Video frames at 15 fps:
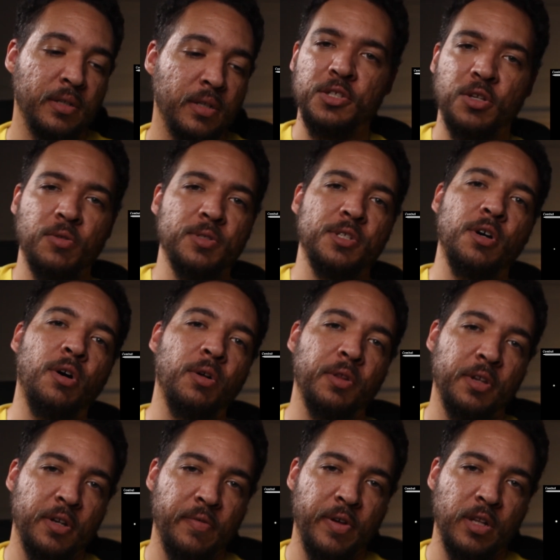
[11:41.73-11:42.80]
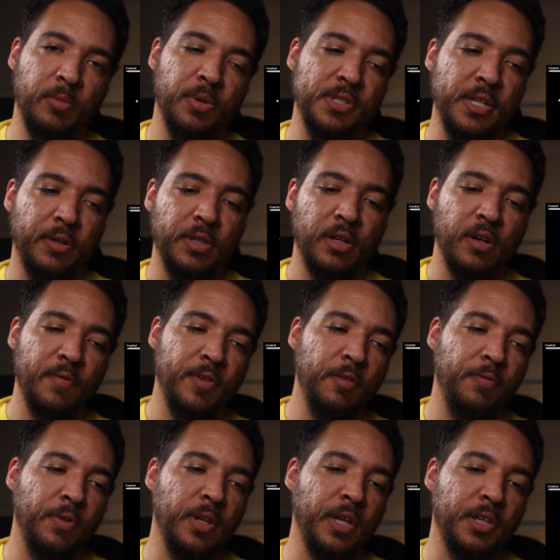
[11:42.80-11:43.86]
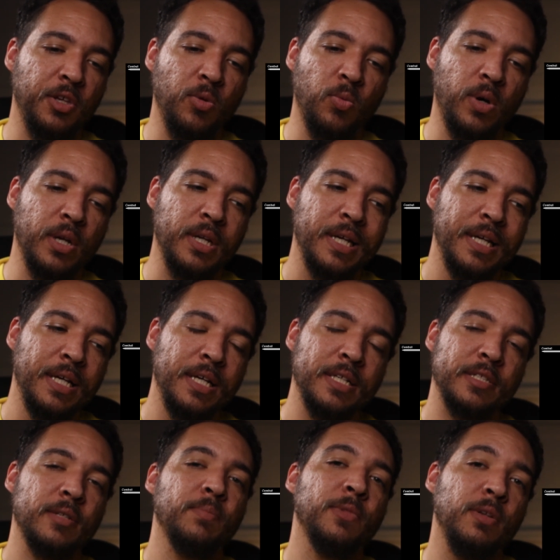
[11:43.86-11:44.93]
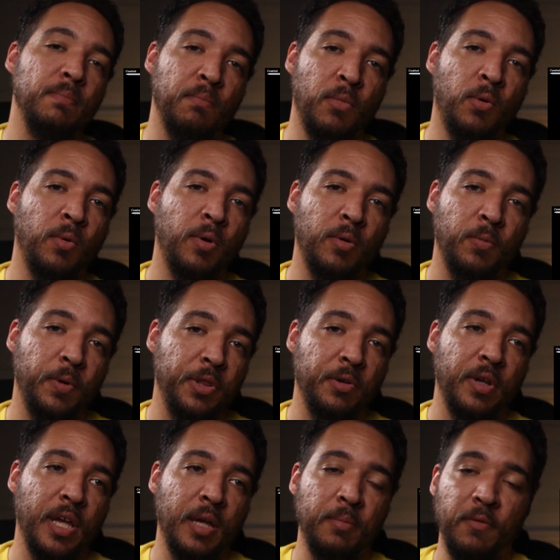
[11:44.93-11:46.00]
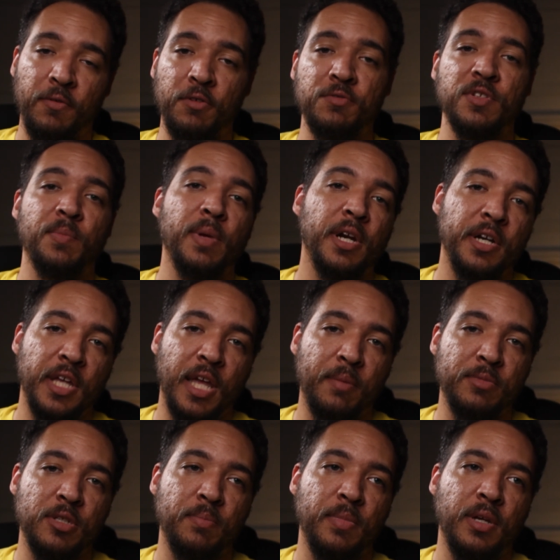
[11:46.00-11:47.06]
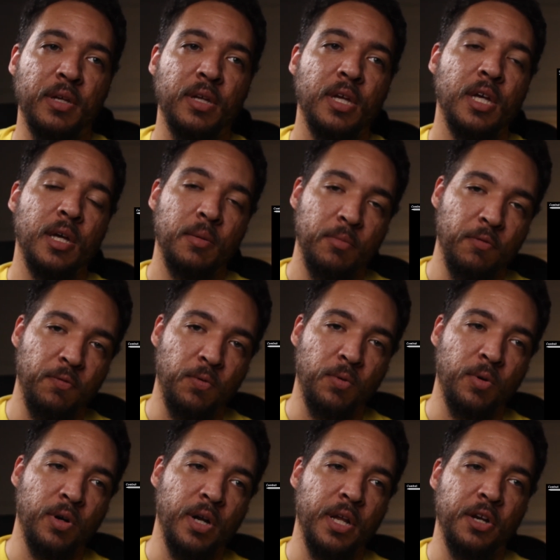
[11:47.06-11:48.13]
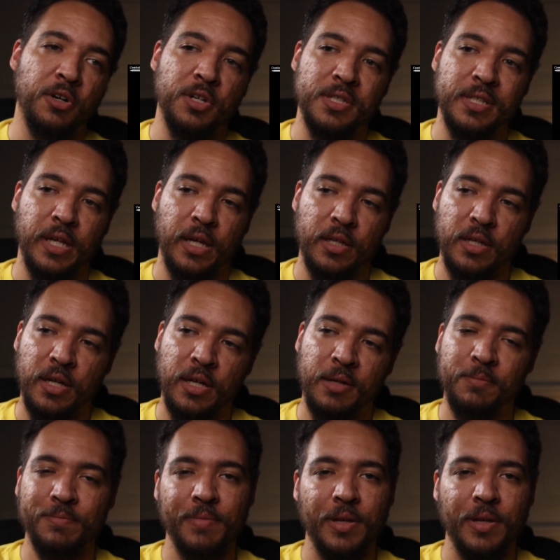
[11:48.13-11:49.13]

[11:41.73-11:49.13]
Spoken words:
This goes to all the developers out there. If you feel like you want something more with your game, if you submitted a game to me before and you're just like, I